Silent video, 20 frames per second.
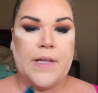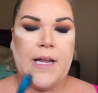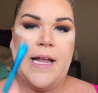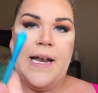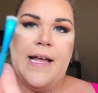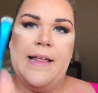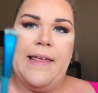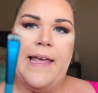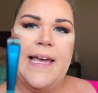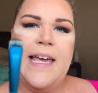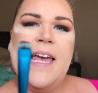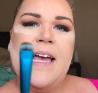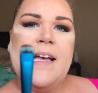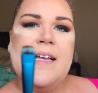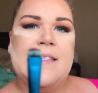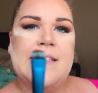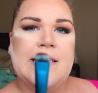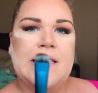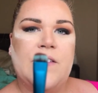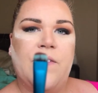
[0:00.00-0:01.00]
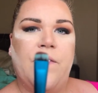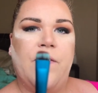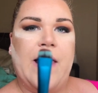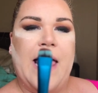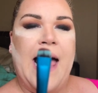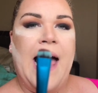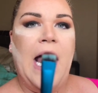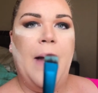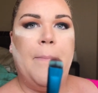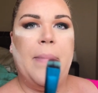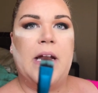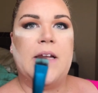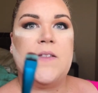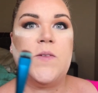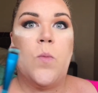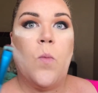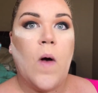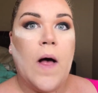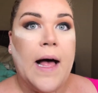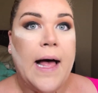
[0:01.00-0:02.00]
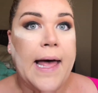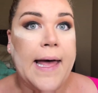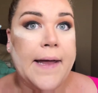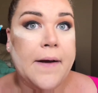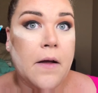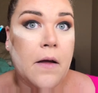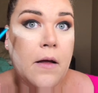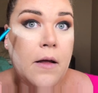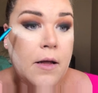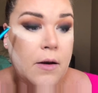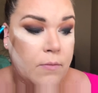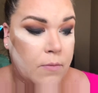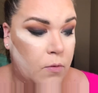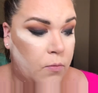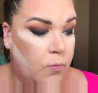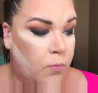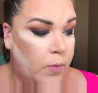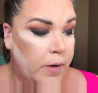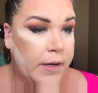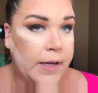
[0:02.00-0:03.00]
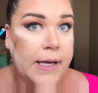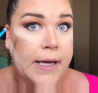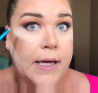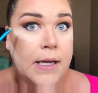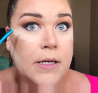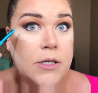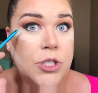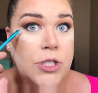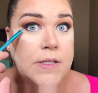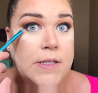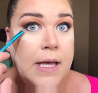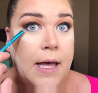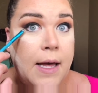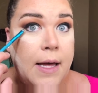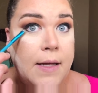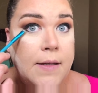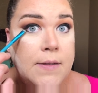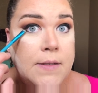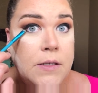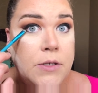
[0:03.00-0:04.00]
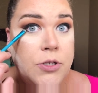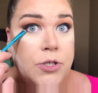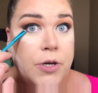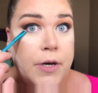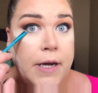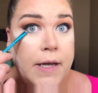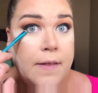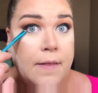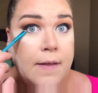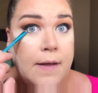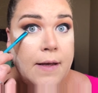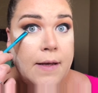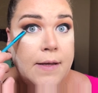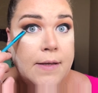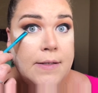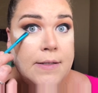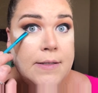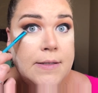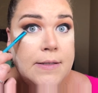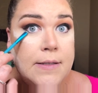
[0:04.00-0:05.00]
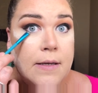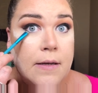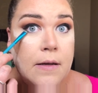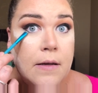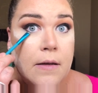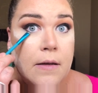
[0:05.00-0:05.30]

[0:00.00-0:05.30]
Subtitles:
And I like it because it's flat, but it's wide. And we're really gonna just concentrate this